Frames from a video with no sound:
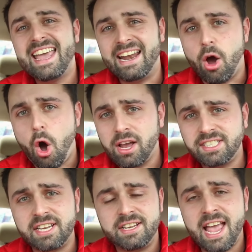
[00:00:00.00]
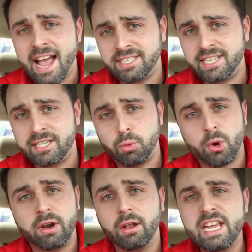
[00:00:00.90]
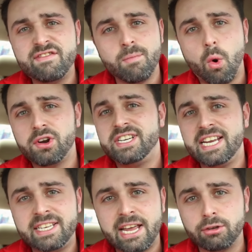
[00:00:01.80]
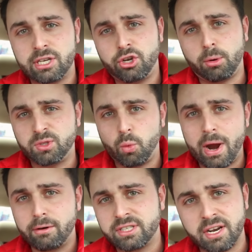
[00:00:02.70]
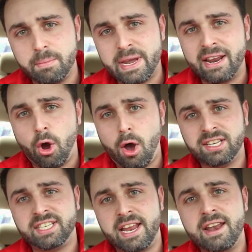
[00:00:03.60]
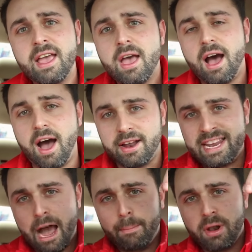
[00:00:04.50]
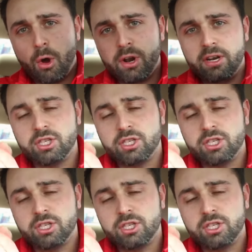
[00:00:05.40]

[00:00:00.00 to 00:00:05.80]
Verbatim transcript: in Austin, Texas. We're going to leave more details in terms of where it's going to be in Austin uh, down below in the